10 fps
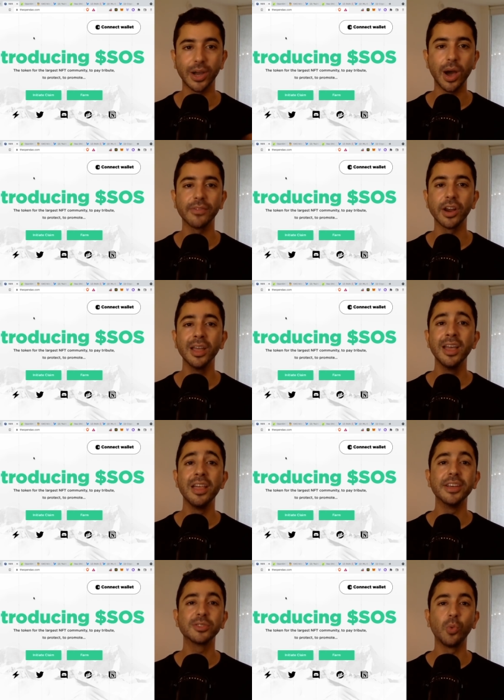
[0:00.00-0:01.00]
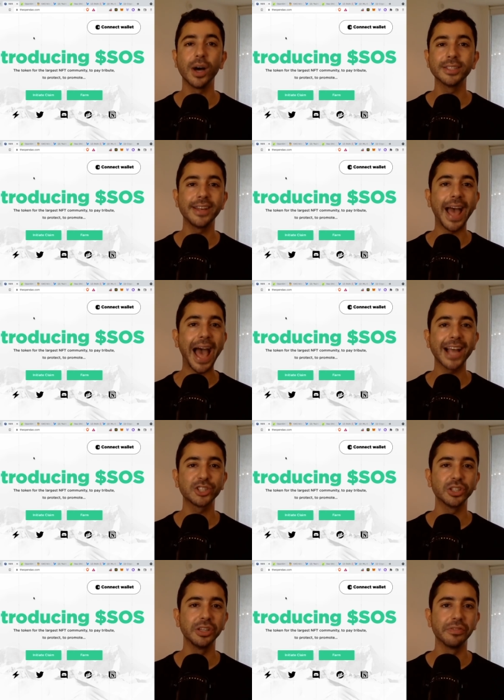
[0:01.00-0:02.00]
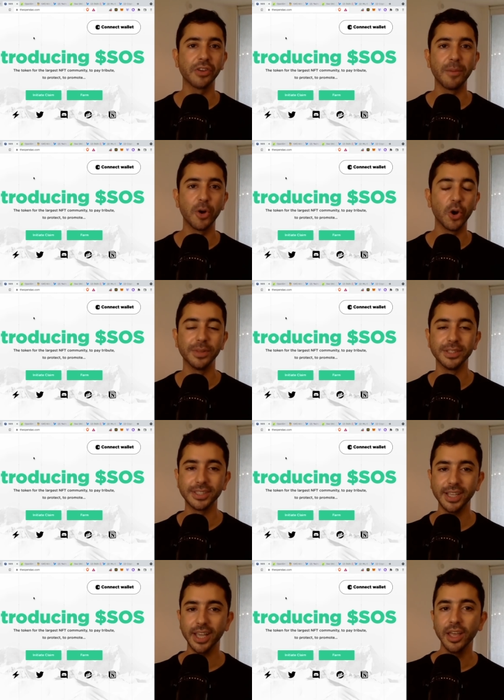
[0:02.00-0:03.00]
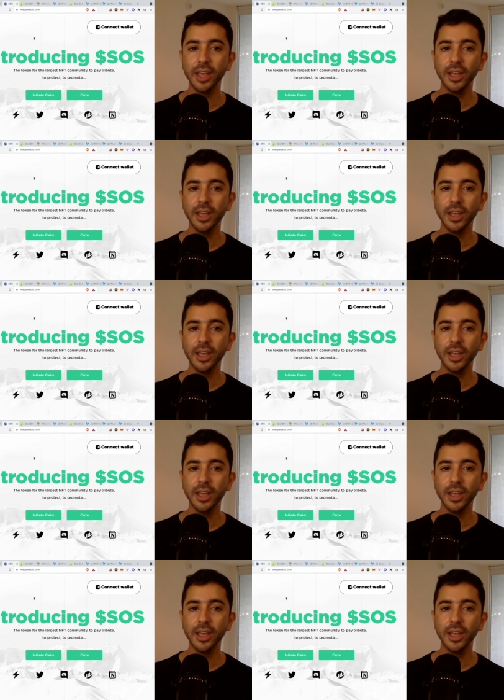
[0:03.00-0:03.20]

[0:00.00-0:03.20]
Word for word: However, this wasn't actually from OpenSea.